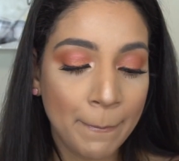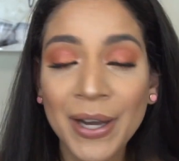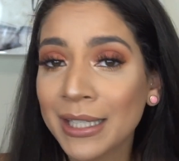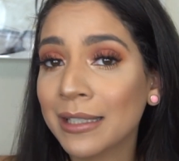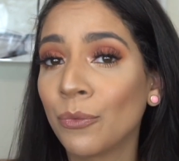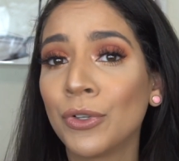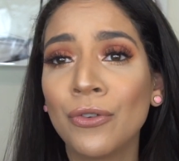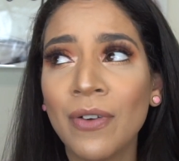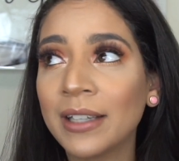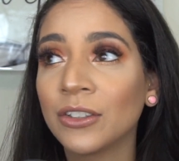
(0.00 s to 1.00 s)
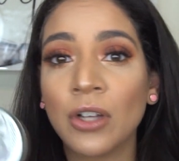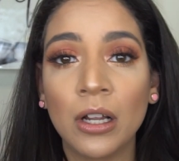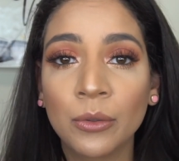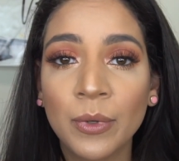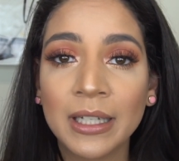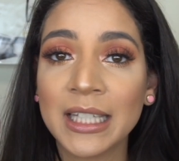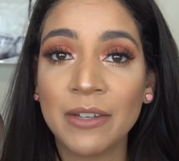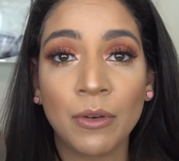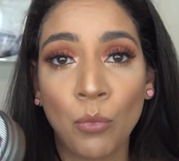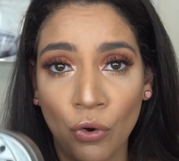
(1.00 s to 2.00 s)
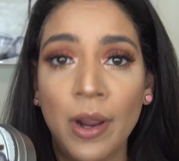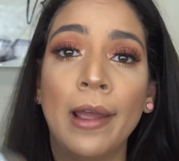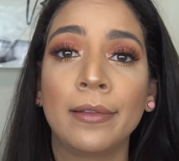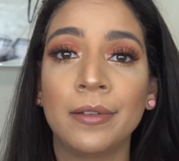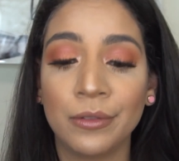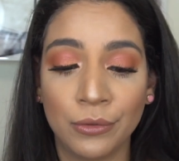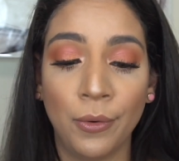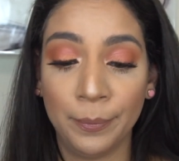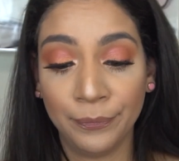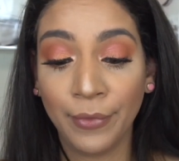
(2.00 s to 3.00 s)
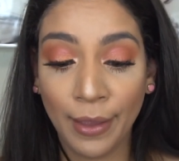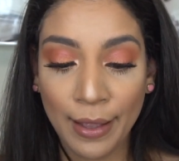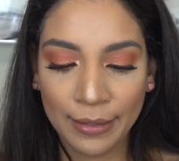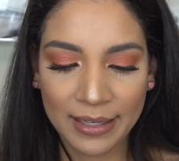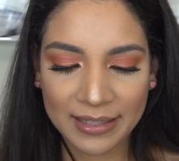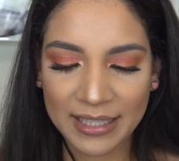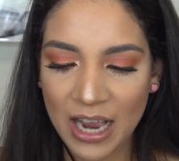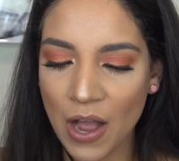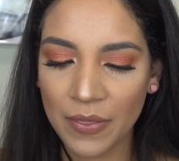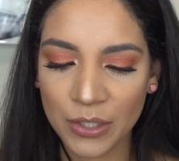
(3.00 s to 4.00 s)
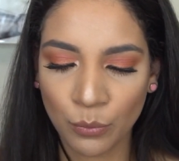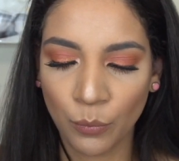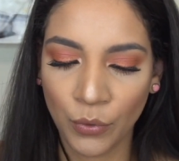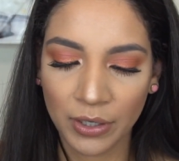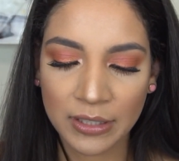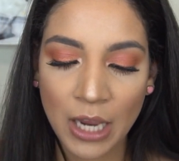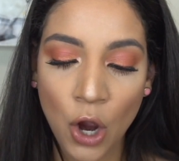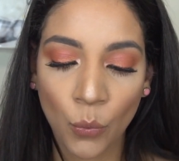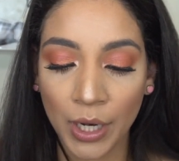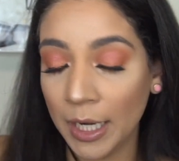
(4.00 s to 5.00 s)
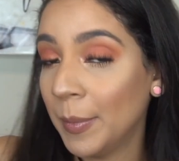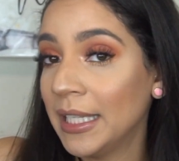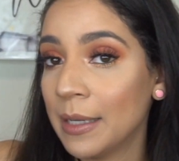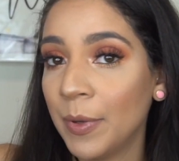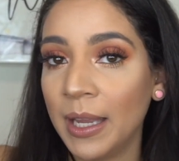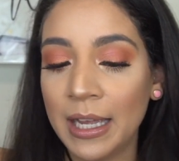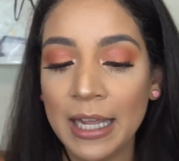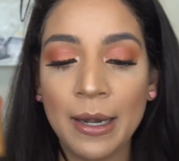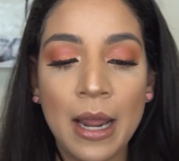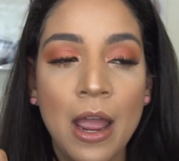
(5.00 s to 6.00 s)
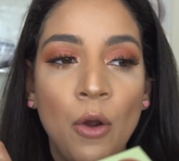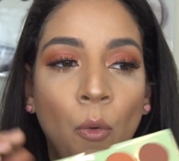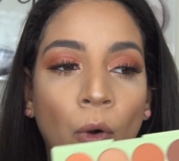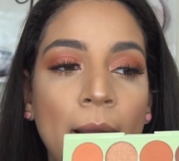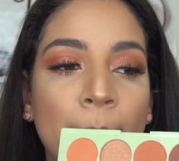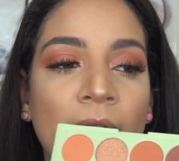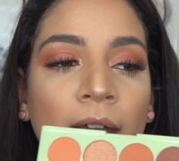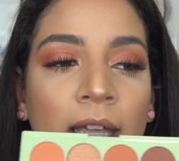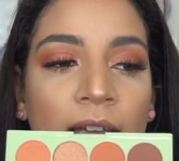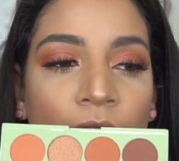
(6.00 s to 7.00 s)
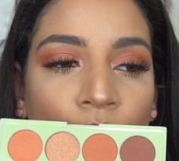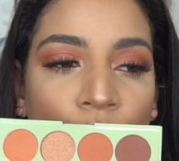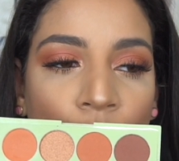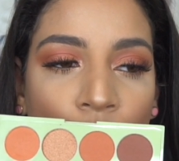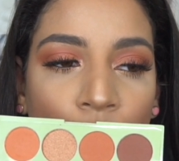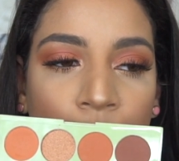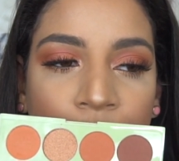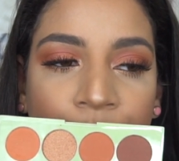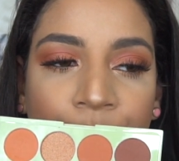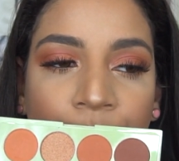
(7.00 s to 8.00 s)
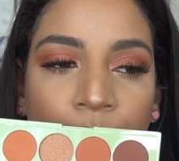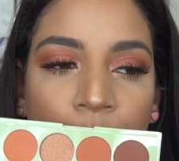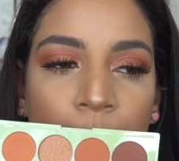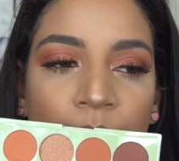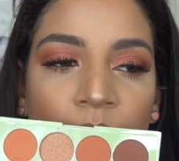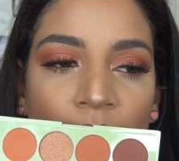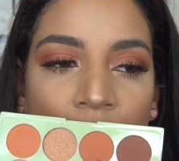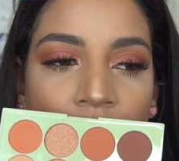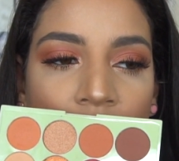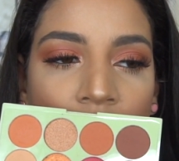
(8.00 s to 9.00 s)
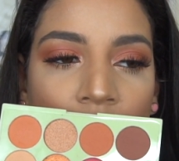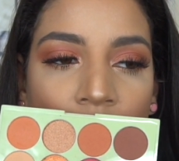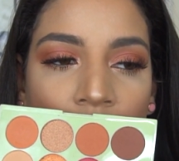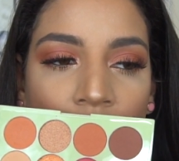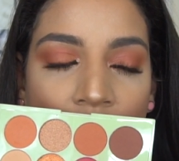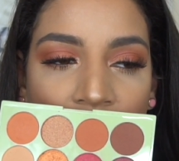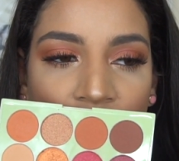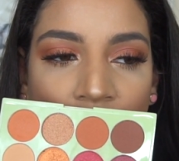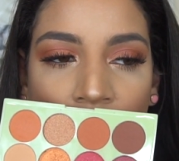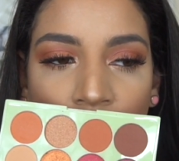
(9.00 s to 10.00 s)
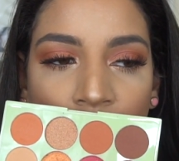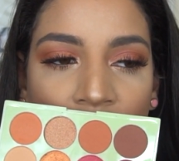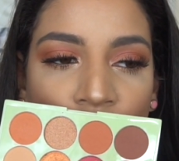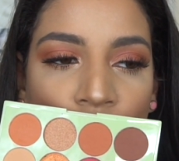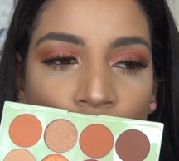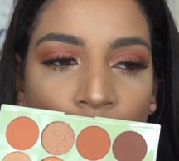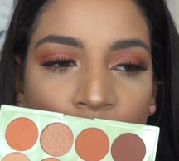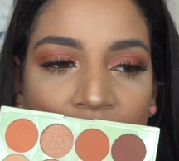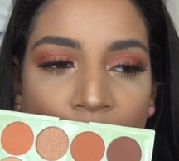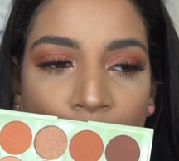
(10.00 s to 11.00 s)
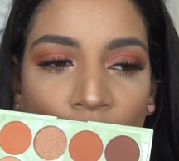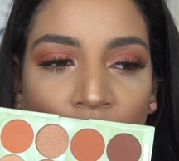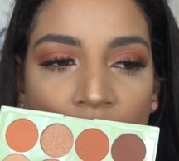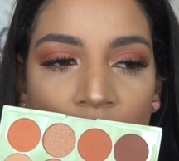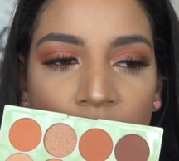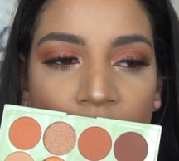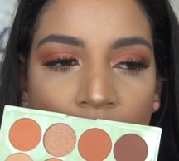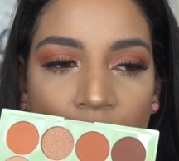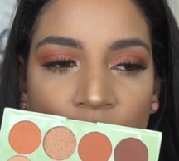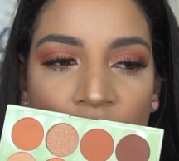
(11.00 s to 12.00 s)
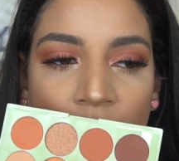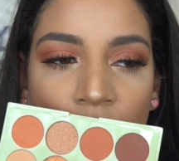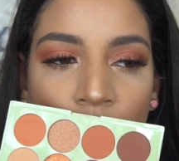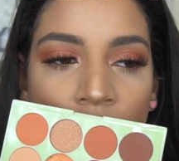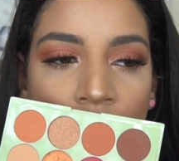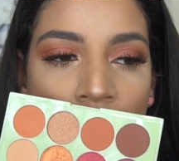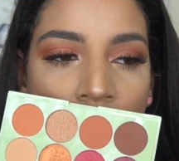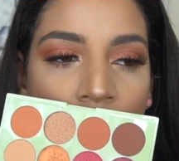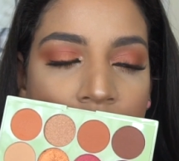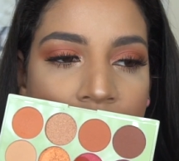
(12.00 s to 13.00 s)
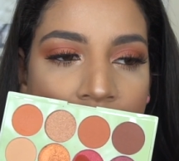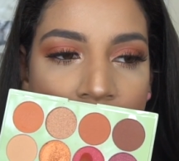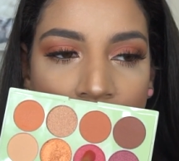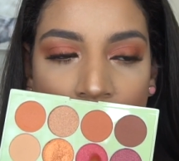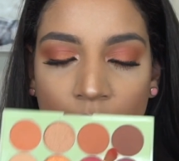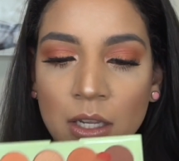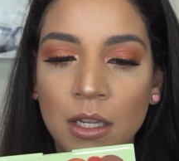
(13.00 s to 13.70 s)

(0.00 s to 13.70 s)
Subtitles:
But when you find the dollar one, it's even more handy. So let's see how this one works. We're going to be dipping it in right back into the eyeshadow. Make sure we pick up a lot of that eyeshadow again.